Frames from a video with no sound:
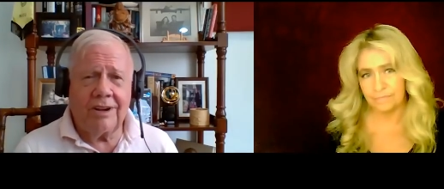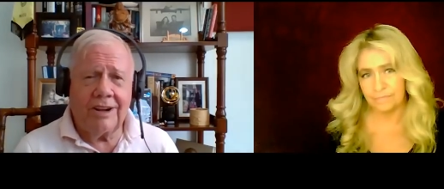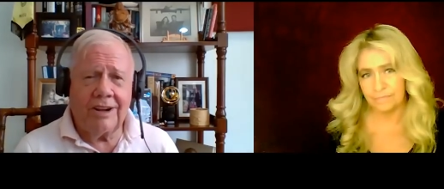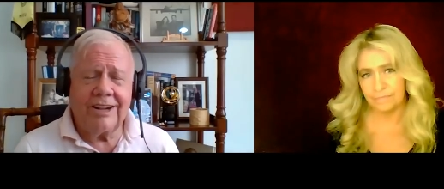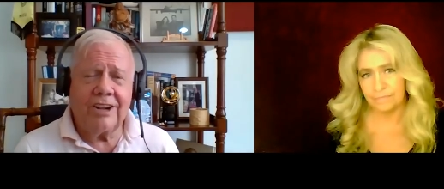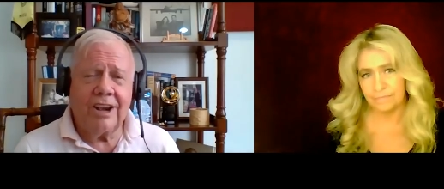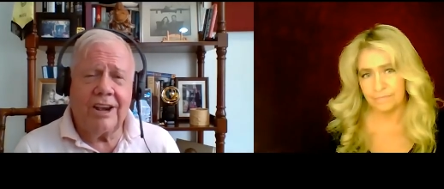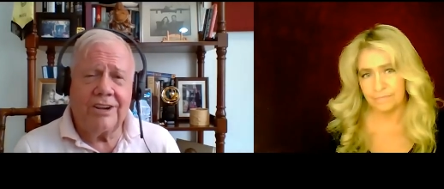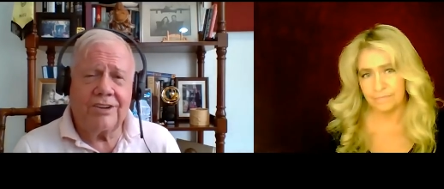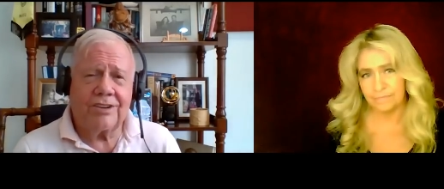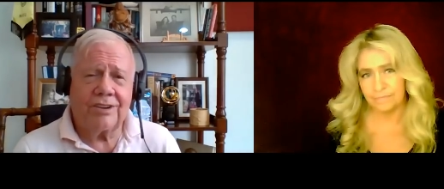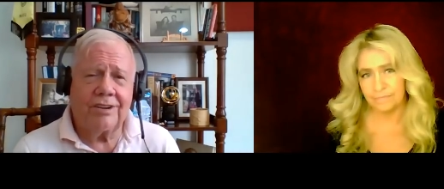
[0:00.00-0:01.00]
Speaker 1: in
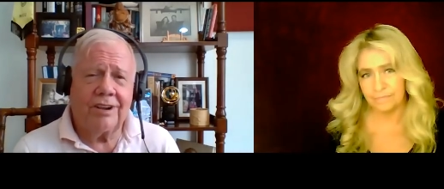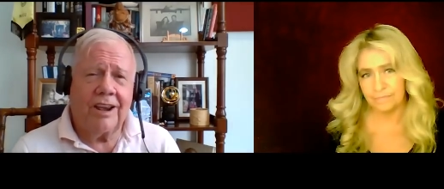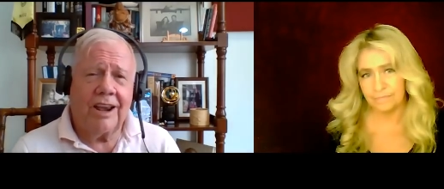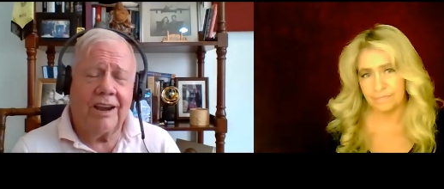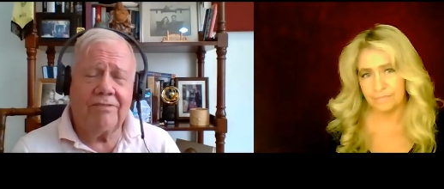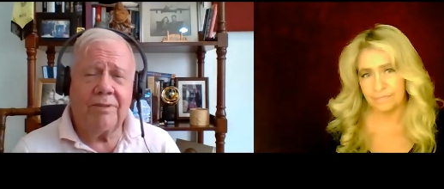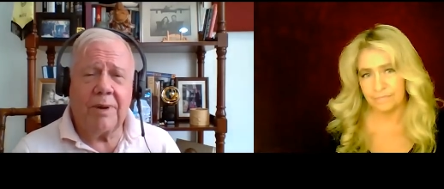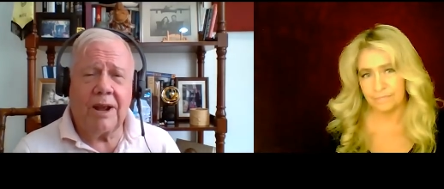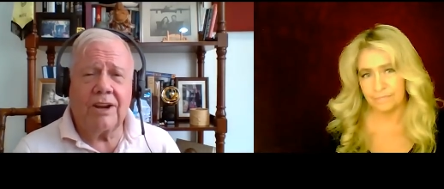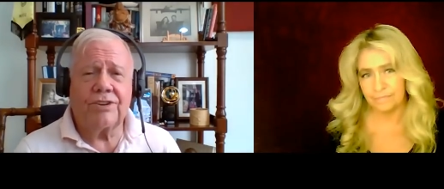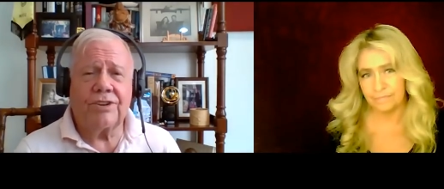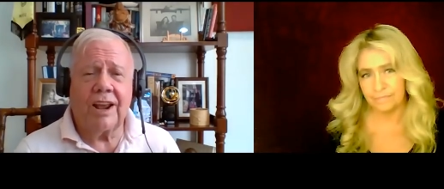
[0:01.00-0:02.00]
case.
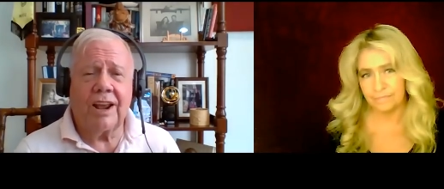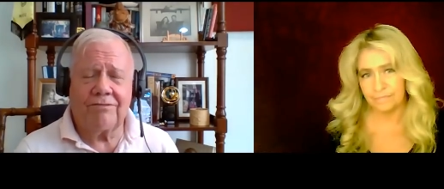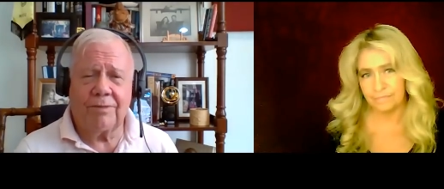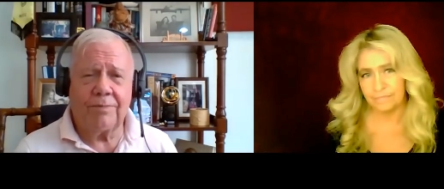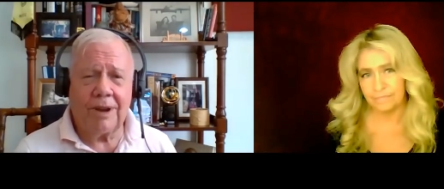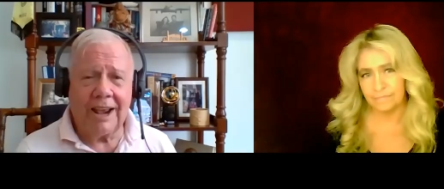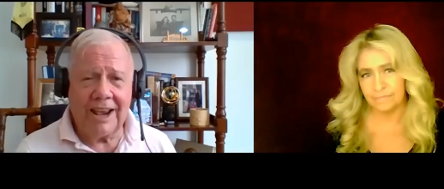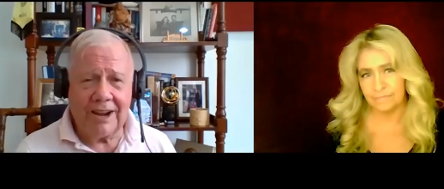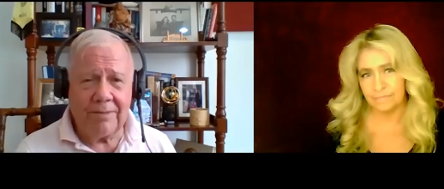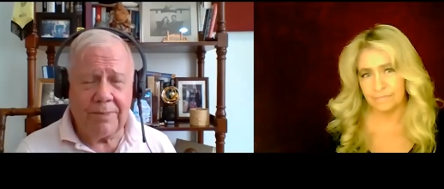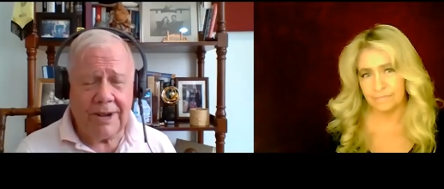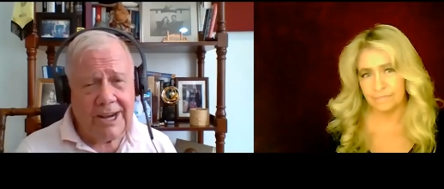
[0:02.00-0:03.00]
Everybody should have a plan
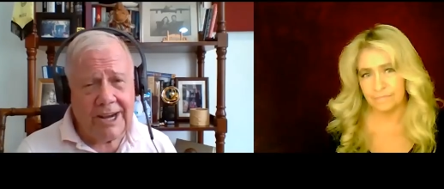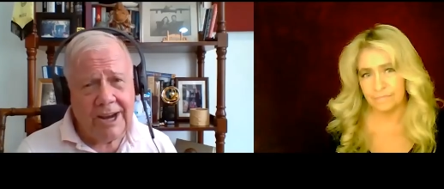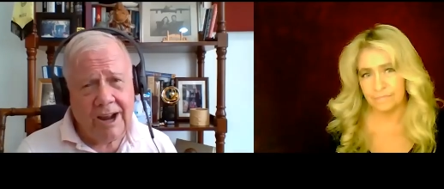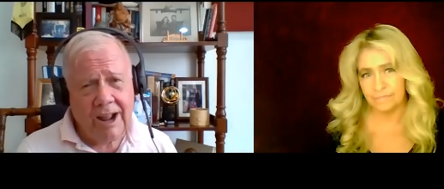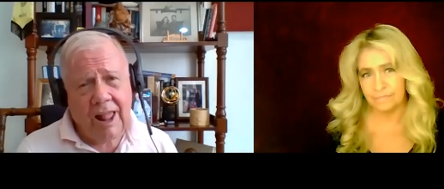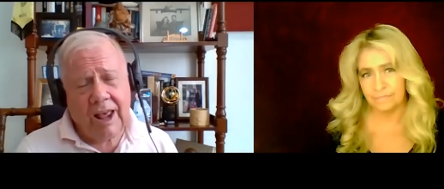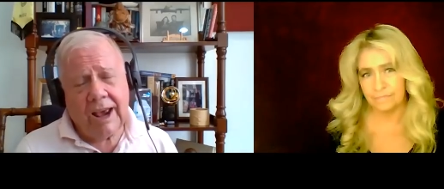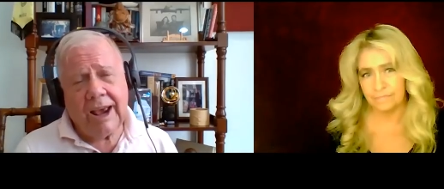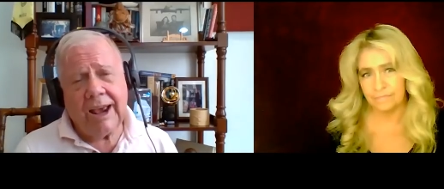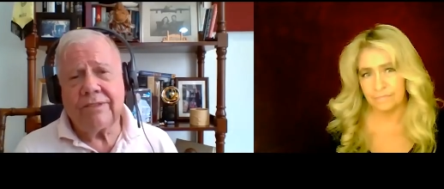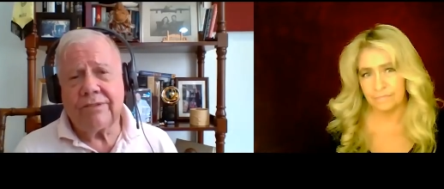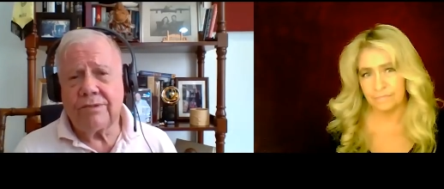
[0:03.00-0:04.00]
B.
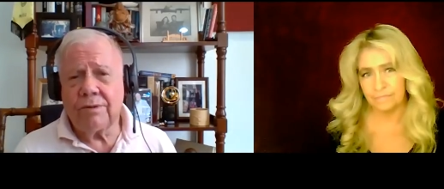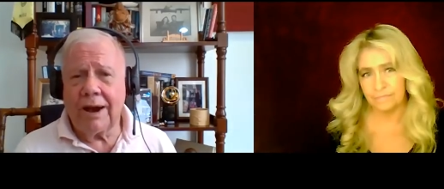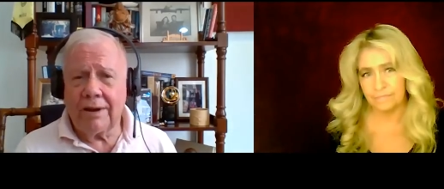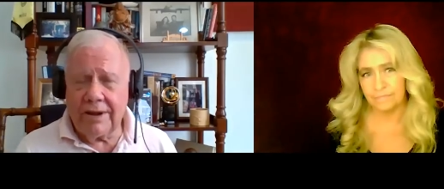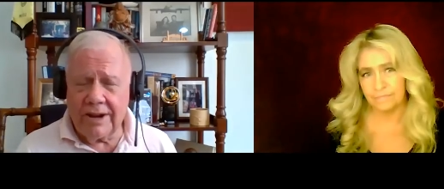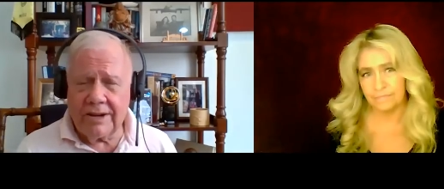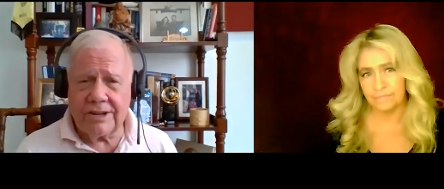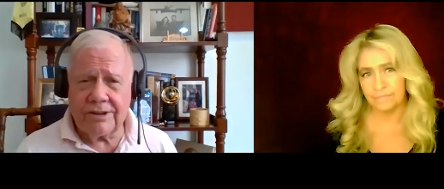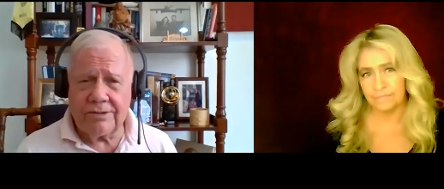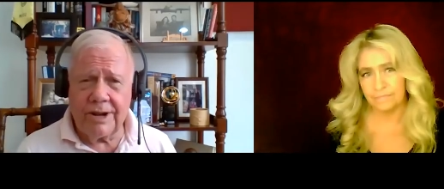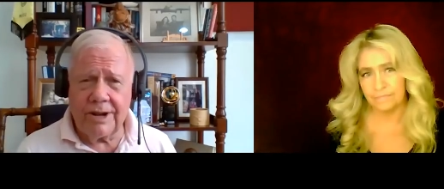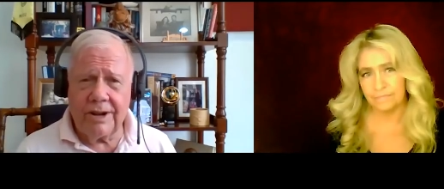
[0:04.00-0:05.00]
And throughout
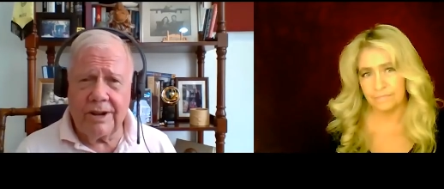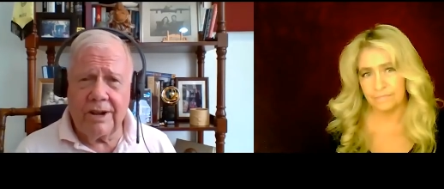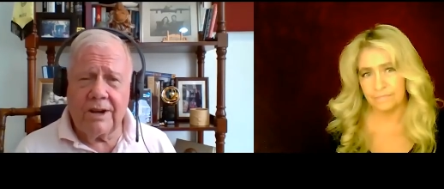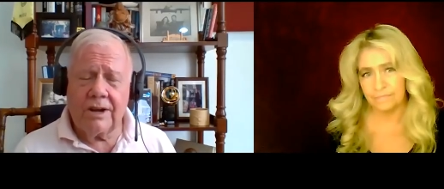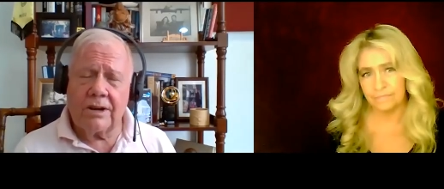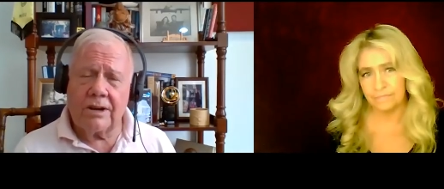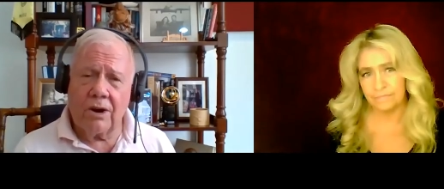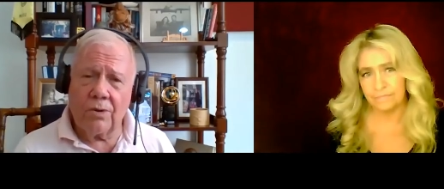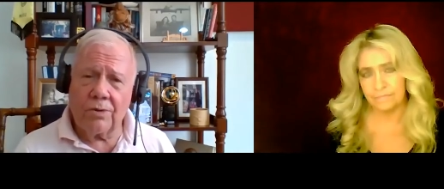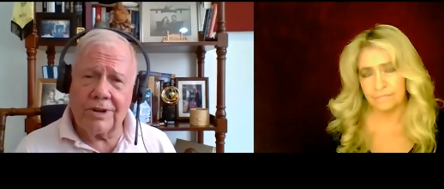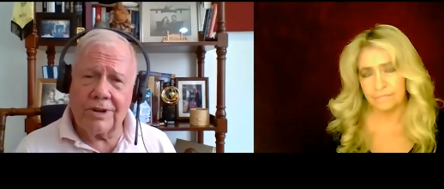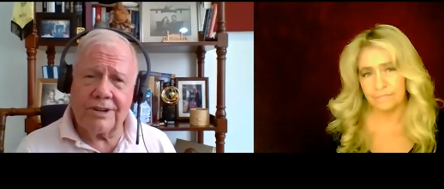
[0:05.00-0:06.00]
history,
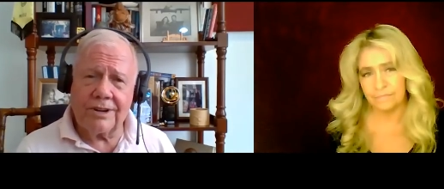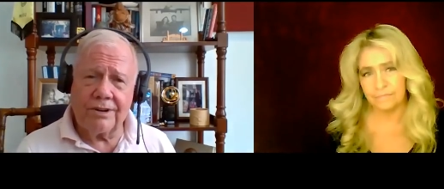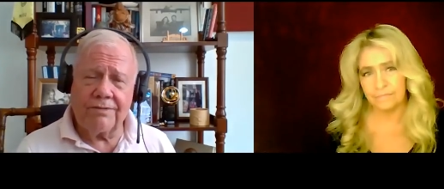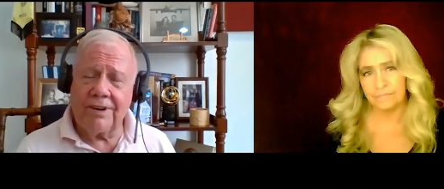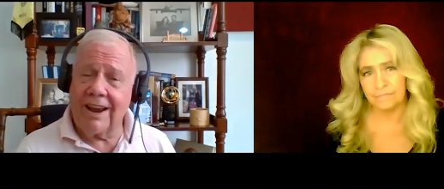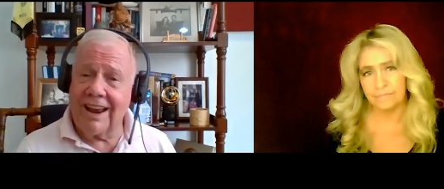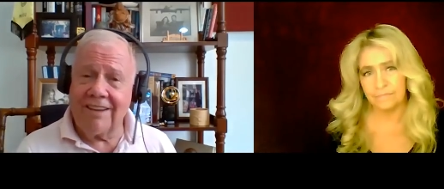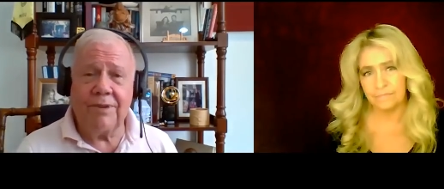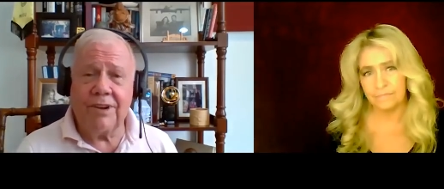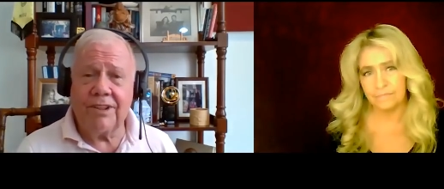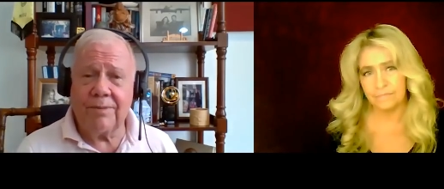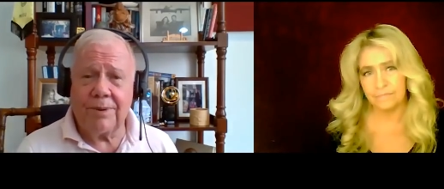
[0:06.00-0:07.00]
gold and silver have
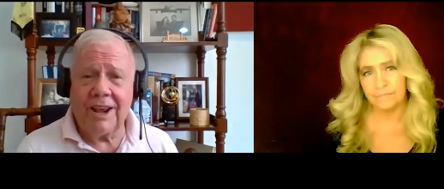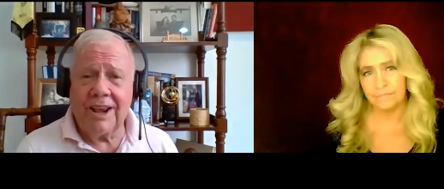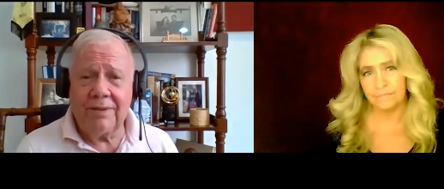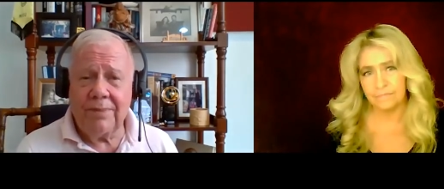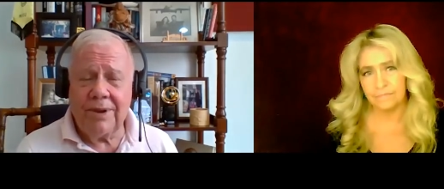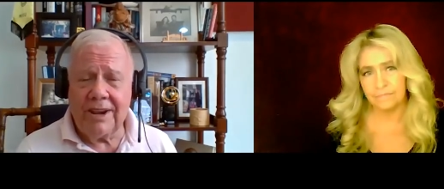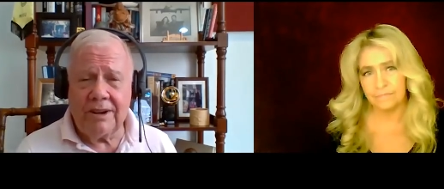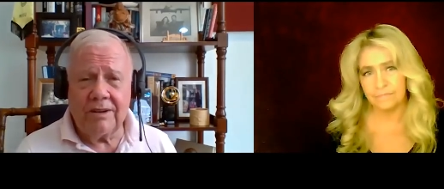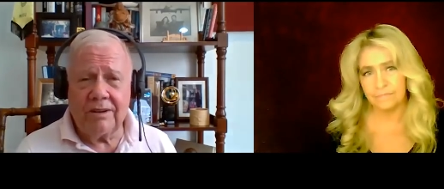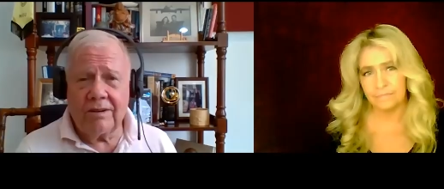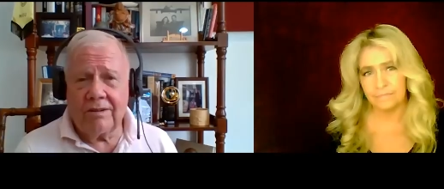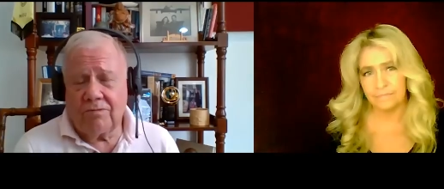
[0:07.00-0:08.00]
been the plan B,
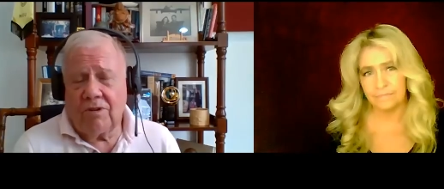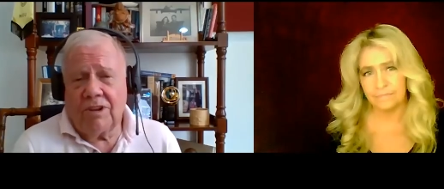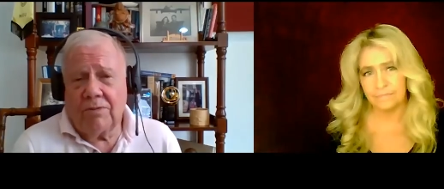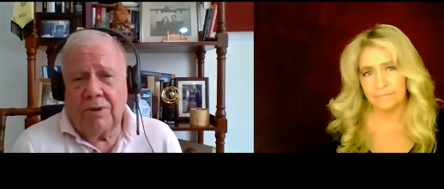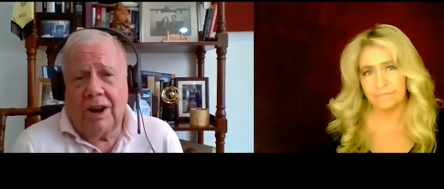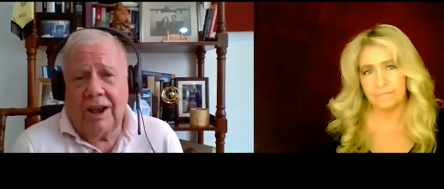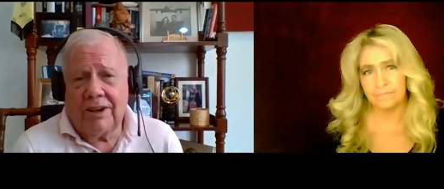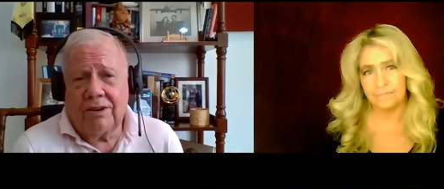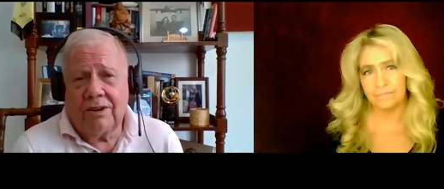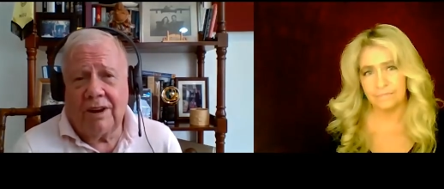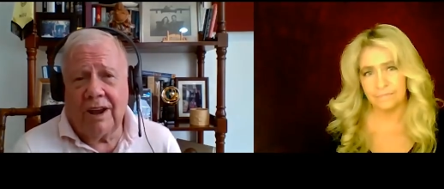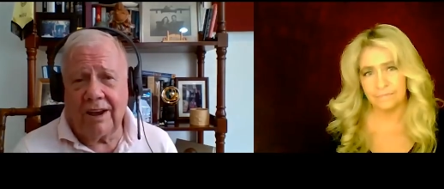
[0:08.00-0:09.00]
whether we like it
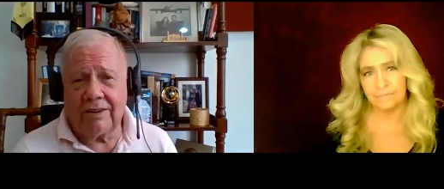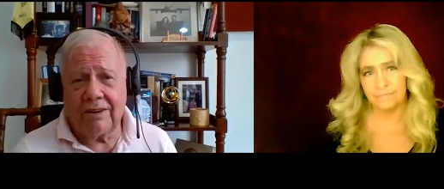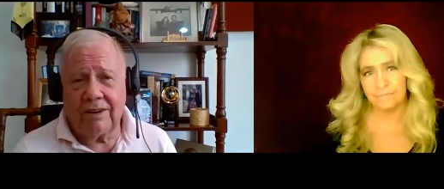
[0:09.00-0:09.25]
or not.